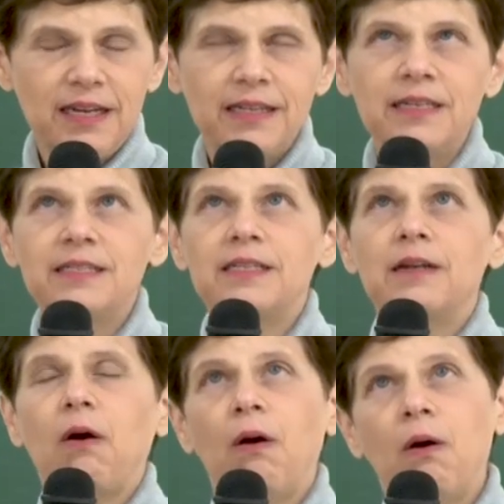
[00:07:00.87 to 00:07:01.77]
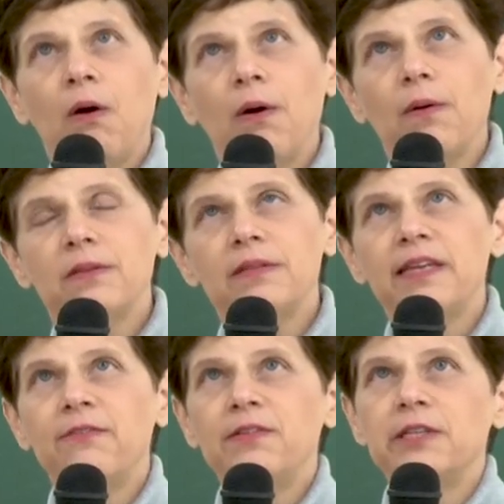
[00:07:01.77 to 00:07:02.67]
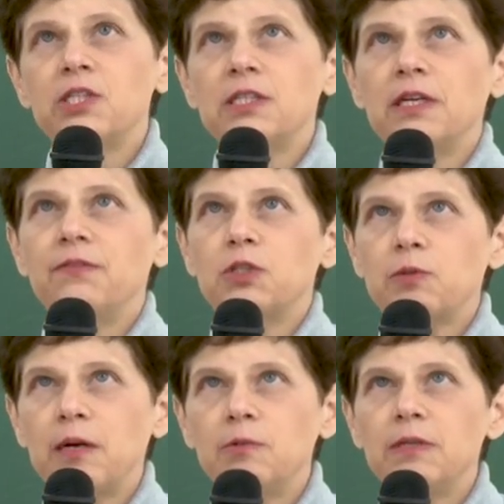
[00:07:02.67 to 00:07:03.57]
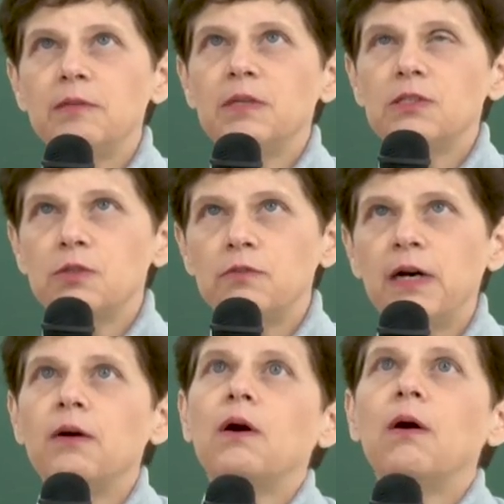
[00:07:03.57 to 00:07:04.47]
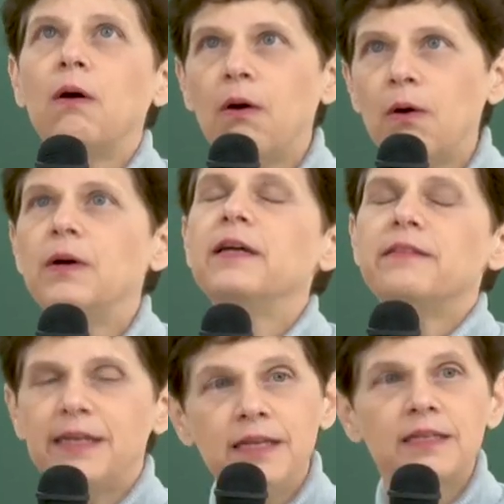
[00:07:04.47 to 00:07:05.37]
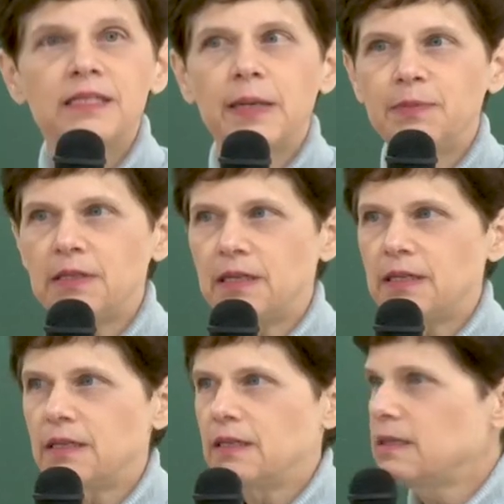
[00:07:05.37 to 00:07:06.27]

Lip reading: And then he said, oh, the definition of a shuang mu yin means two vowels. Oh, then he accepted it.